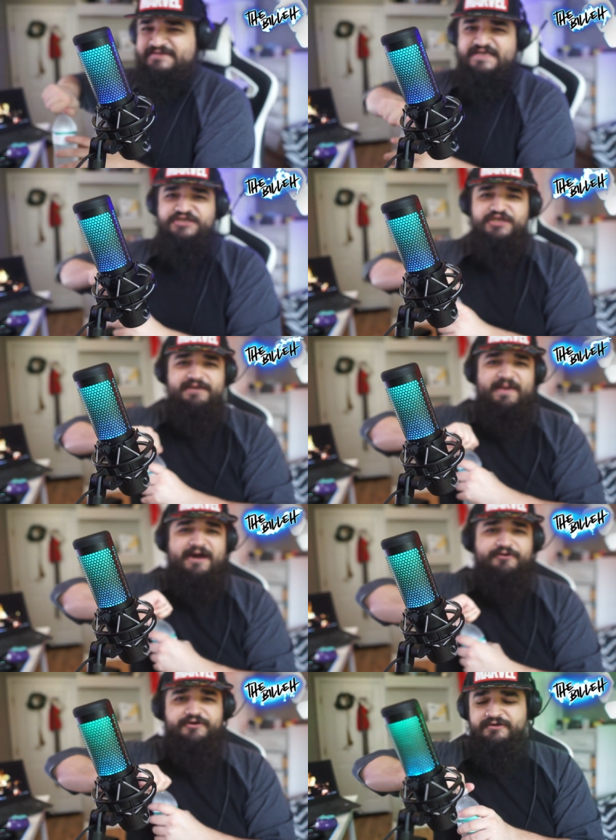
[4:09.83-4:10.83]
it smells like chili
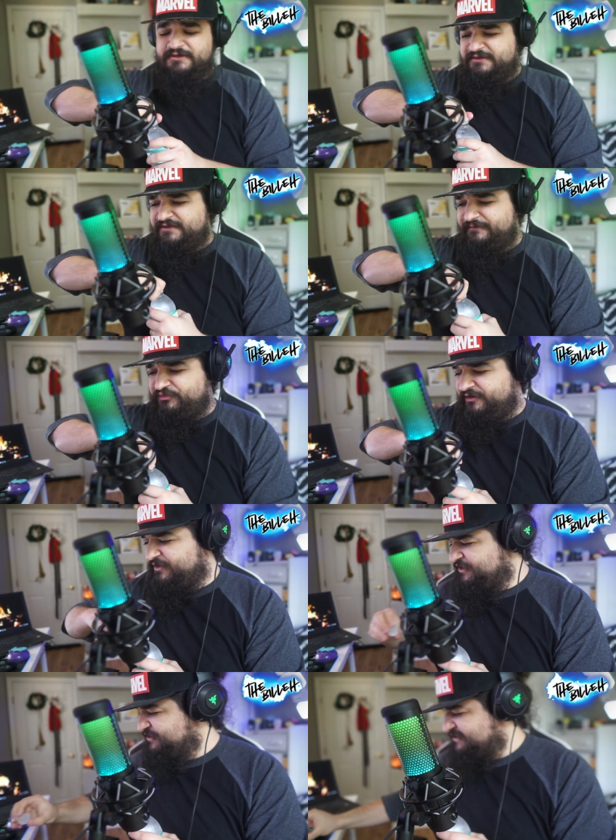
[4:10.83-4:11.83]
powder. That
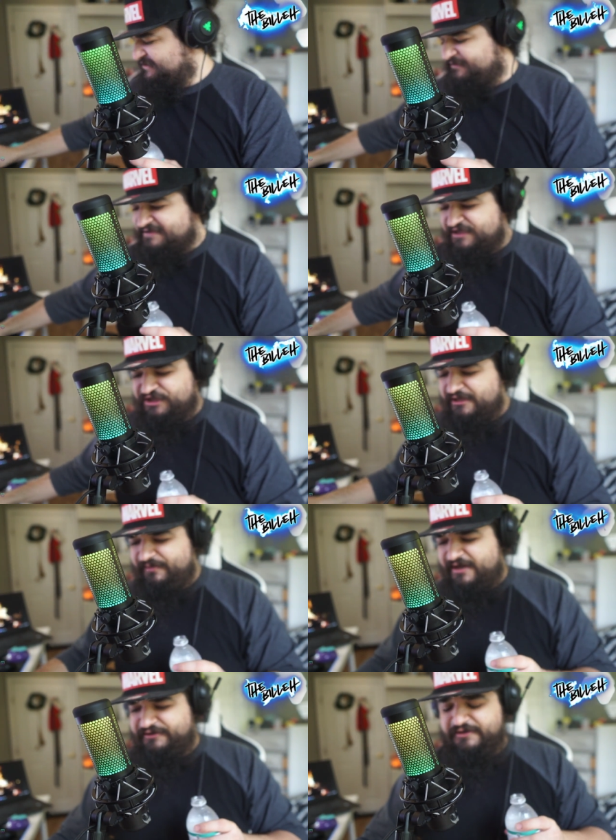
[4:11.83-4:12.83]
pretty much, it just smells like
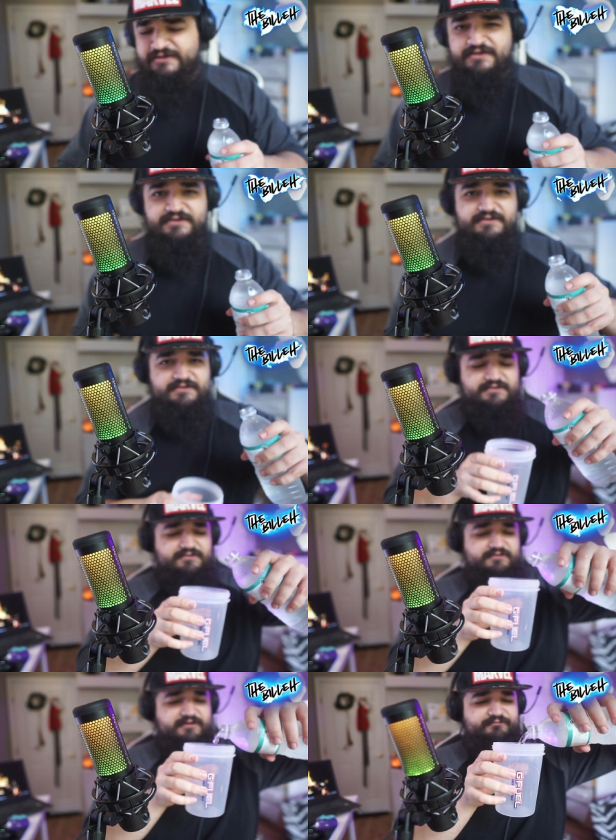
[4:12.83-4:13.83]
chili powder.
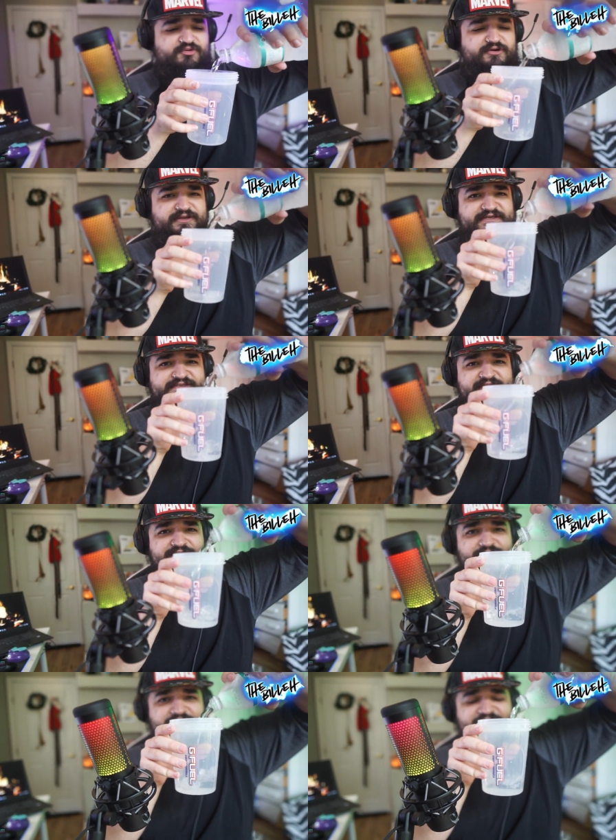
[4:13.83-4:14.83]
i pour this
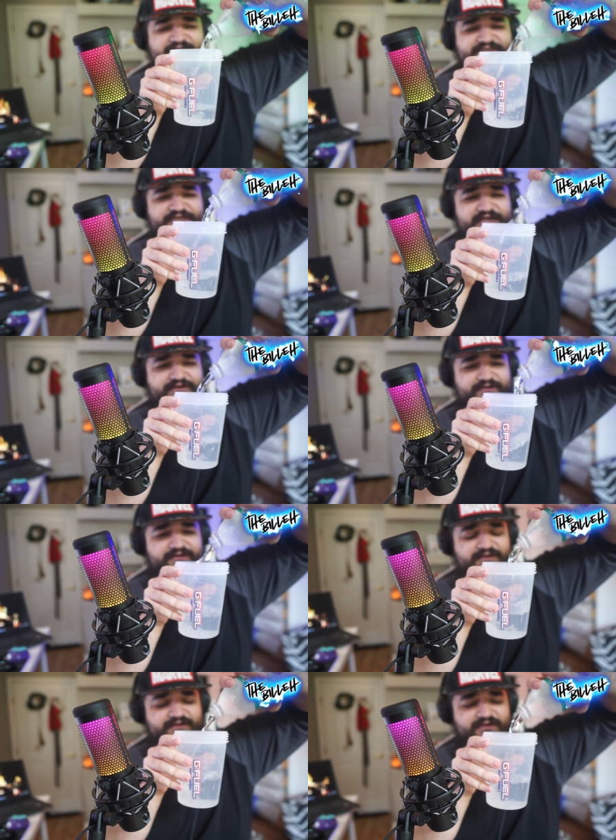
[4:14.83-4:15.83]
into our phase
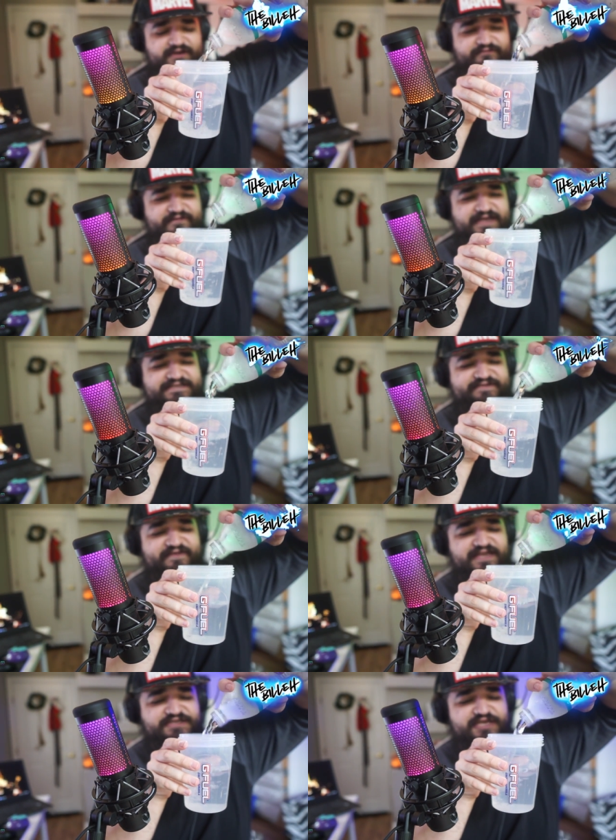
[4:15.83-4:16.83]
shaker, our
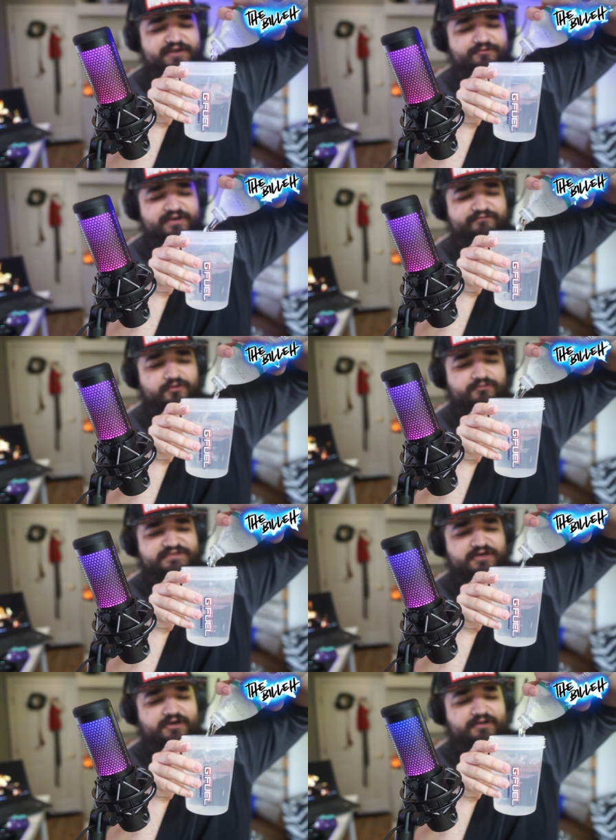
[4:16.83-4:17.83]
phase fade shaker, whatever
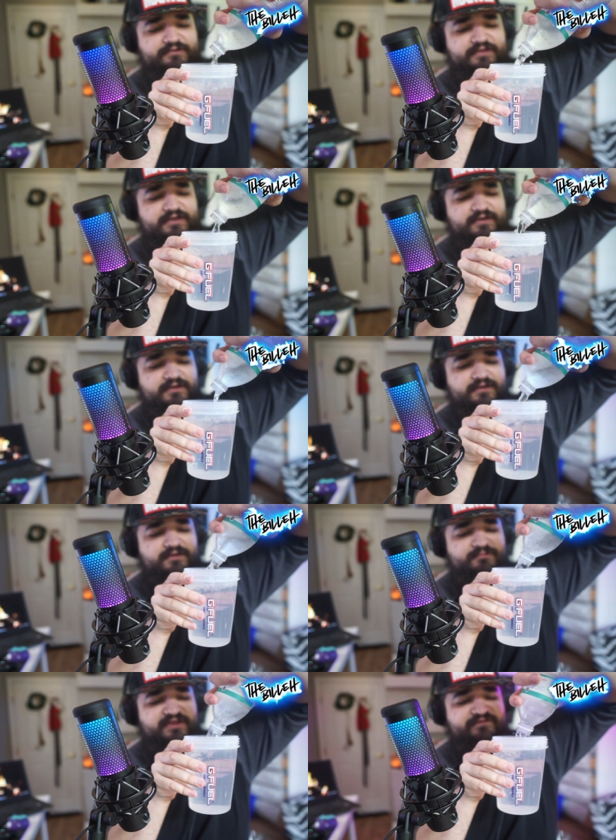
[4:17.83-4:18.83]
it was called
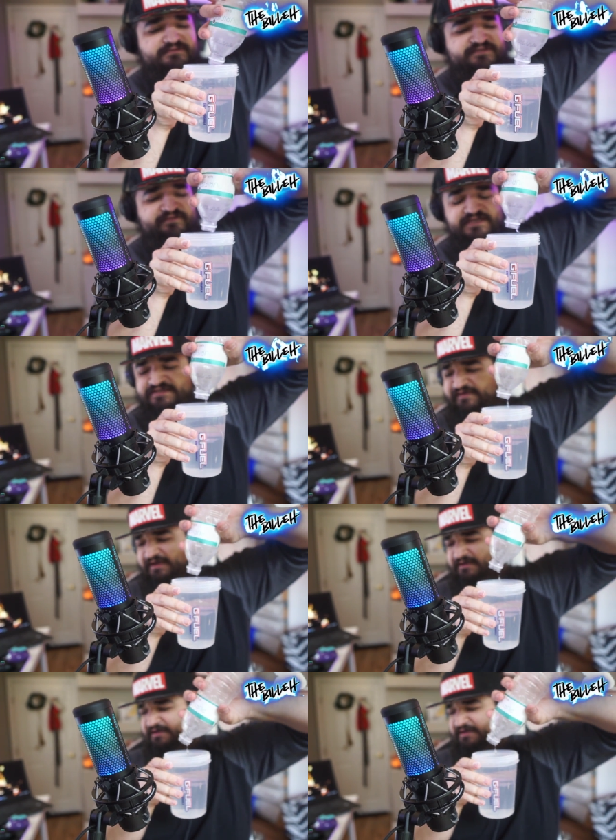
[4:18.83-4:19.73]
believe it was face